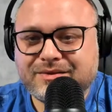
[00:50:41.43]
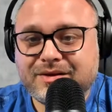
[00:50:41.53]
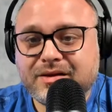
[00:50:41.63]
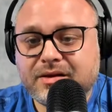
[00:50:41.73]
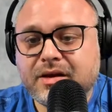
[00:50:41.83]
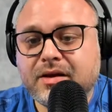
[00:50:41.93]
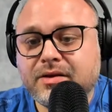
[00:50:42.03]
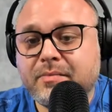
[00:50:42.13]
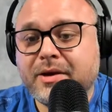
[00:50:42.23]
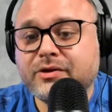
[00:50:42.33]

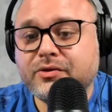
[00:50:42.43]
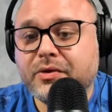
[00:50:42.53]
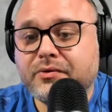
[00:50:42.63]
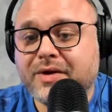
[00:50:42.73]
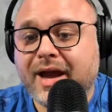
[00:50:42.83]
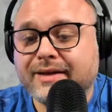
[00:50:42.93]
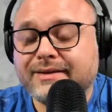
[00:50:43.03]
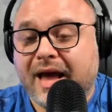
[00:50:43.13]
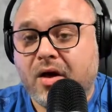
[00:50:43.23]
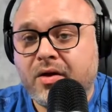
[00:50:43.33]
the Pixel
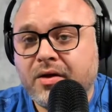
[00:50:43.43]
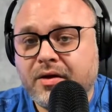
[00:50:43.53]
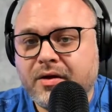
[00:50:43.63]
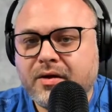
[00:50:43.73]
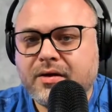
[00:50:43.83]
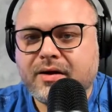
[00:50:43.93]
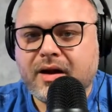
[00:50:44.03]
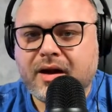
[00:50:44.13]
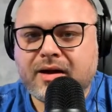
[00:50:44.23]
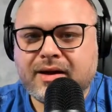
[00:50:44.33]

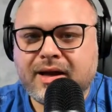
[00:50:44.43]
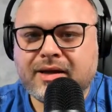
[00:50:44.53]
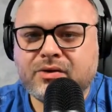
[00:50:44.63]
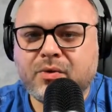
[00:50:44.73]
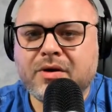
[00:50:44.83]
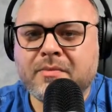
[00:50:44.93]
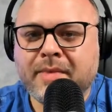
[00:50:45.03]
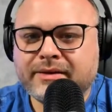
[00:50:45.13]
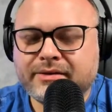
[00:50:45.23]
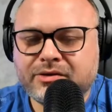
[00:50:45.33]
3XL. He had Twitter
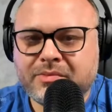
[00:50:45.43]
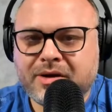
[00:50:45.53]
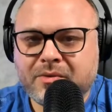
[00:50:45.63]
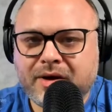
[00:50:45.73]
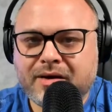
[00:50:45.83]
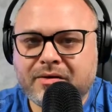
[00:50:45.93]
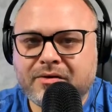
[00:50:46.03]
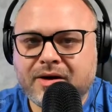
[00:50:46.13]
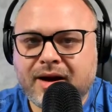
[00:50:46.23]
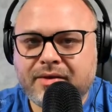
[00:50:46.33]
messaged me and we had
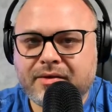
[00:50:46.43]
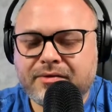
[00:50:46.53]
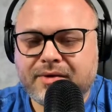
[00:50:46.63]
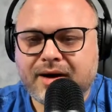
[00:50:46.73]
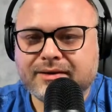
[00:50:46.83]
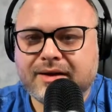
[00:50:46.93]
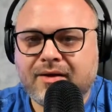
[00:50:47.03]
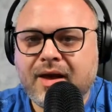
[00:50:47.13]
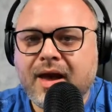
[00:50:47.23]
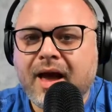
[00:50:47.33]
agreed on the
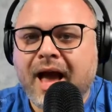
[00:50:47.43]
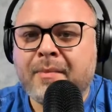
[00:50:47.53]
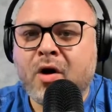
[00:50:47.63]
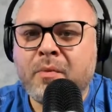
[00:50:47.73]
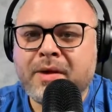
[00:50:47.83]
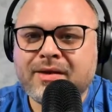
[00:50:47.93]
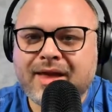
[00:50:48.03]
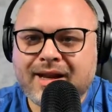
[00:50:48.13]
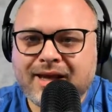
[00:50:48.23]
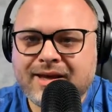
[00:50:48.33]
3XL. I'm hoping
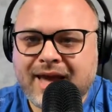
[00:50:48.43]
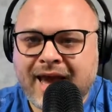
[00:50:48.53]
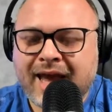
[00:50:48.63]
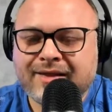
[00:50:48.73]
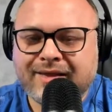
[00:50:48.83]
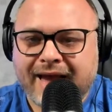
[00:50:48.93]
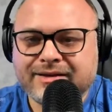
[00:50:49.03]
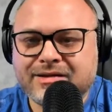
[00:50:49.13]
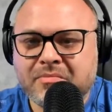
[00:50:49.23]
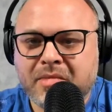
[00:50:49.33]
that he can't
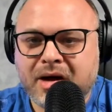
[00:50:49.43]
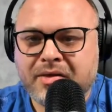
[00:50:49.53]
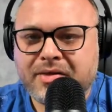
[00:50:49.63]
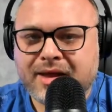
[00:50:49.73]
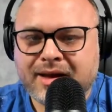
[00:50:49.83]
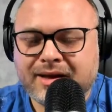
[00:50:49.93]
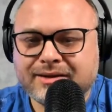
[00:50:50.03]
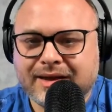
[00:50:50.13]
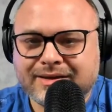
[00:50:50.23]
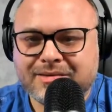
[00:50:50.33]
last a month and he
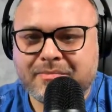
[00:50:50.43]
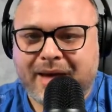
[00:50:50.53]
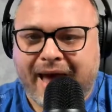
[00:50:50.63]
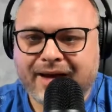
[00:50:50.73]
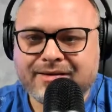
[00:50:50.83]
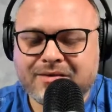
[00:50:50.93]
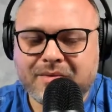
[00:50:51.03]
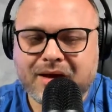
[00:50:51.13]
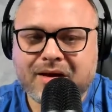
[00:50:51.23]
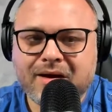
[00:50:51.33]
sends it back to me